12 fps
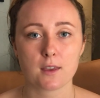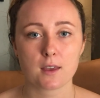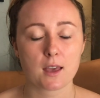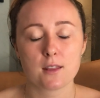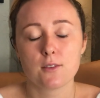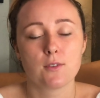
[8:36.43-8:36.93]

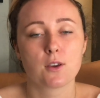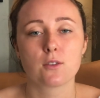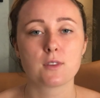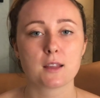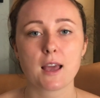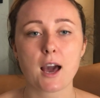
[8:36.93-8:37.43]
anything of
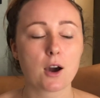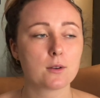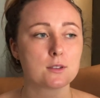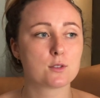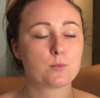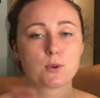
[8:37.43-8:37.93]
that, how
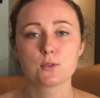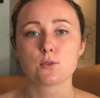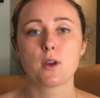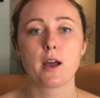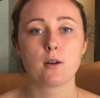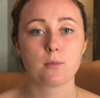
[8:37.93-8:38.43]
it's supposed to
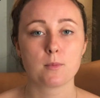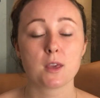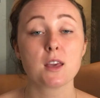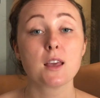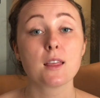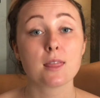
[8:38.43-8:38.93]
help me,
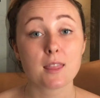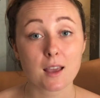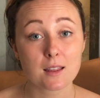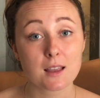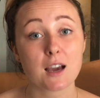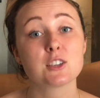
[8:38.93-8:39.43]

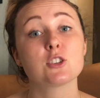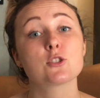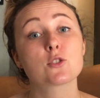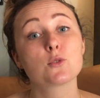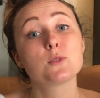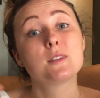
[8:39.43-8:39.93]
then I just
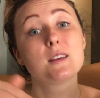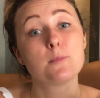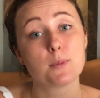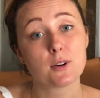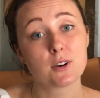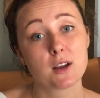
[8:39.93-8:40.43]
go
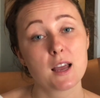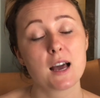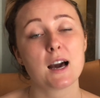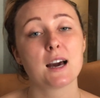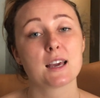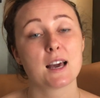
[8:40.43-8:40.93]
deeper.
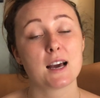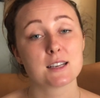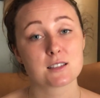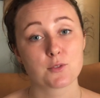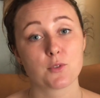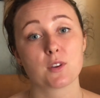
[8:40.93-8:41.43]
I
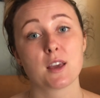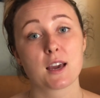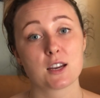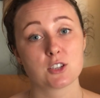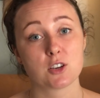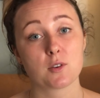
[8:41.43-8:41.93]
ask for the
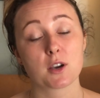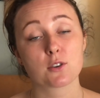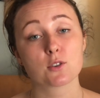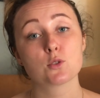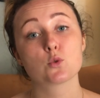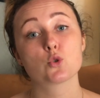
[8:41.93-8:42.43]
Akashic
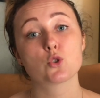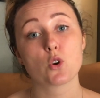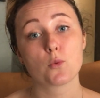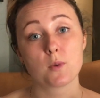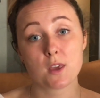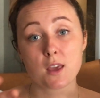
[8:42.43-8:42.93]
Records to show
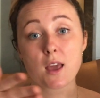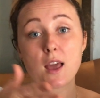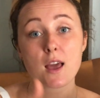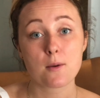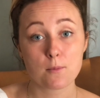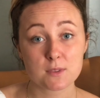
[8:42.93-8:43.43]
me
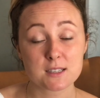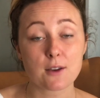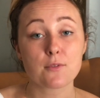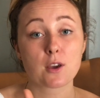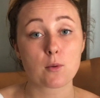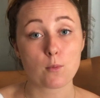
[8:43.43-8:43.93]

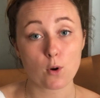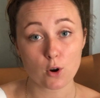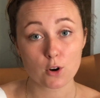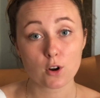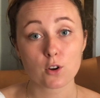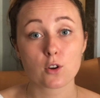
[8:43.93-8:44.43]
something
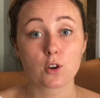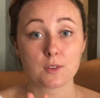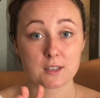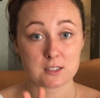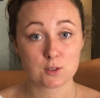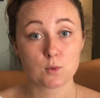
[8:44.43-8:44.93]
more
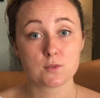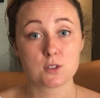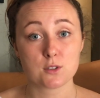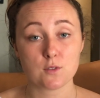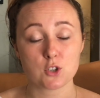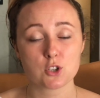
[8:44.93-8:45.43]
connected with
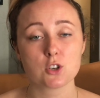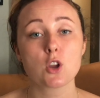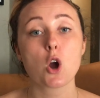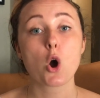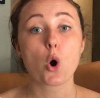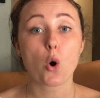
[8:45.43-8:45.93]
this vision,
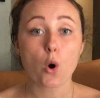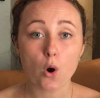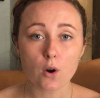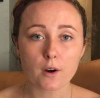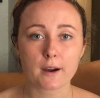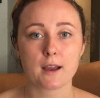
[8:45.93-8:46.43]

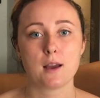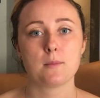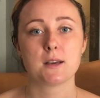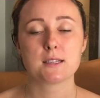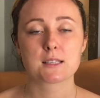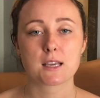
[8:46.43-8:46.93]
or I'm
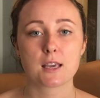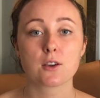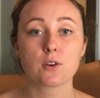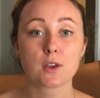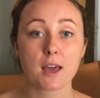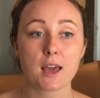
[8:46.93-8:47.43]

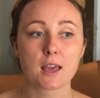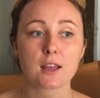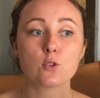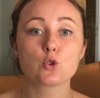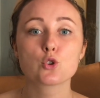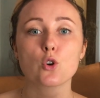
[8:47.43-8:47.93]
asking, okay,
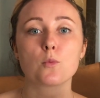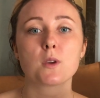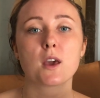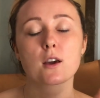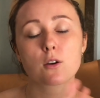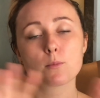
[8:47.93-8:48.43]
can you show
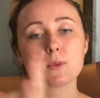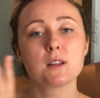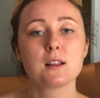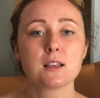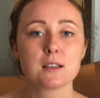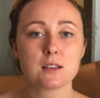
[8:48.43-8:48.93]
me a
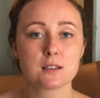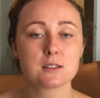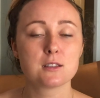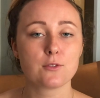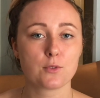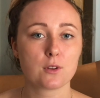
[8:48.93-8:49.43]
completely
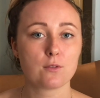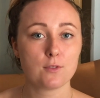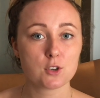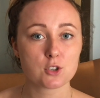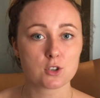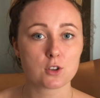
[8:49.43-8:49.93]
different
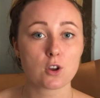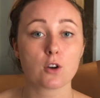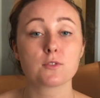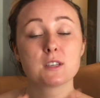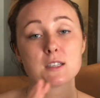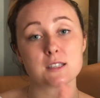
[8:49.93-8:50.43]
vision
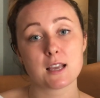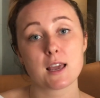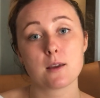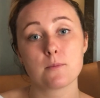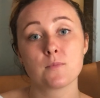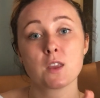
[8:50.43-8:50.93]
of the
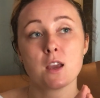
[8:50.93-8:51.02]
same